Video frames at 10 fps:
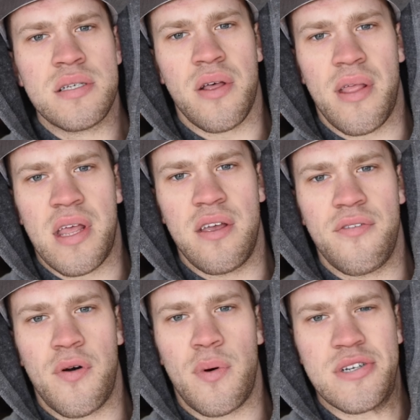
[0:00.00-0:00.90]
So thank you
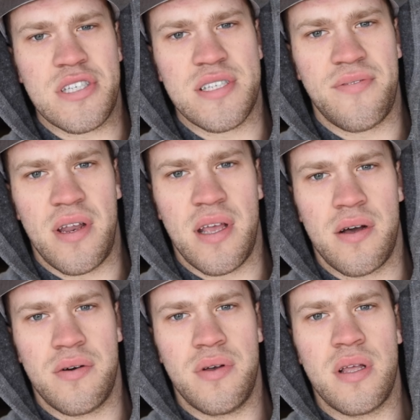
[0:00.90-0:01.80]
for watching this
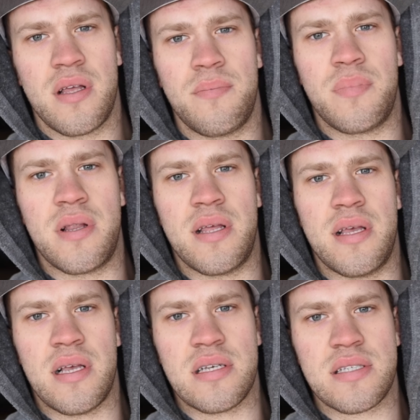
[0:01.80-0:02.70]
video.
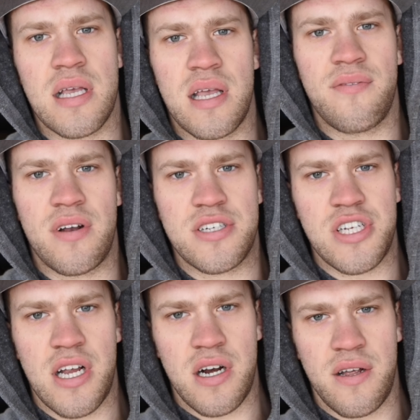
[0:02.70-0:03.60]
Please give it a
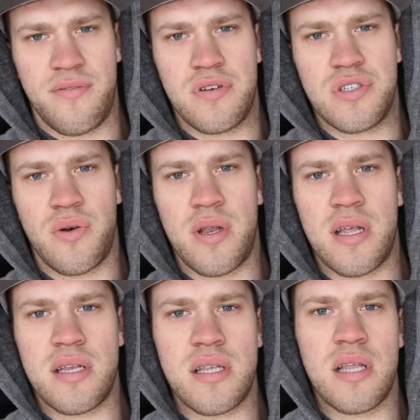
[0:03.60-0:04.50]
share if you enjoyed
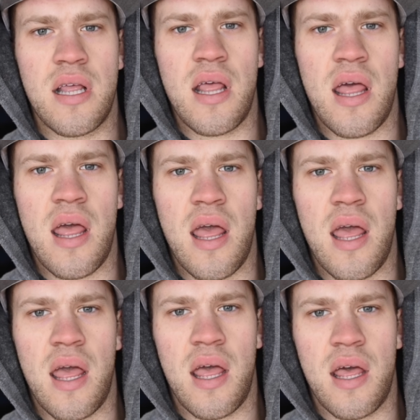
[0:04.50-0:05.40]
it
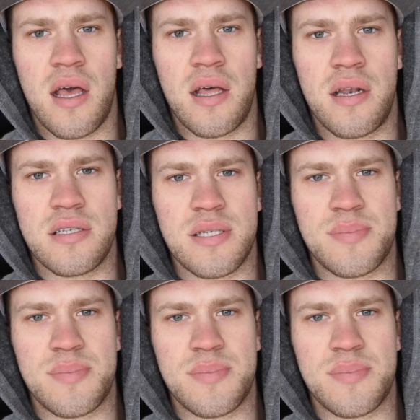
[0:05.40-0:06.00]
and